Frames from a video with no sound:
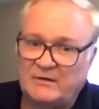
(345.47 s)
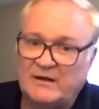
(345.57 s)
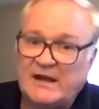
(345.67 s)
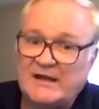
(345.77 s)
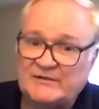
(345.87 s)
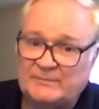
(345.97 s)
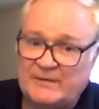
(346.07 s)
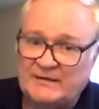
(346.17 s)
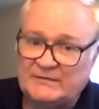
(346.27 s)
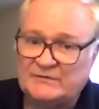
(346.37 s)
are
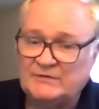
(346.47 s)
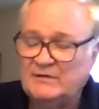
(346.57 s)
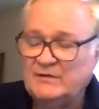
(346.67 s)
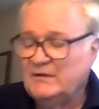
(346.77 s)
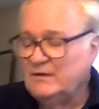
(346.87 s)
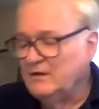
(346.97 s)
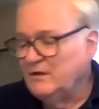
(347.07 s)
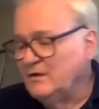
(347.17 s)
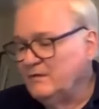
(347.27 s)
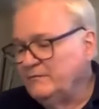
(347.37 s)
aspects
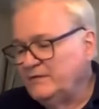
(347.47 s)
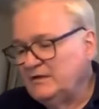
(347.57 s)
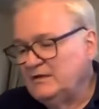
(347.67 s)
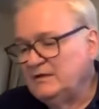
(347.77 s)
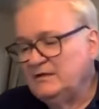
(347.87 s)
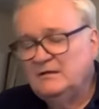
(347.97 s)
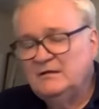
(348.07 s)
of the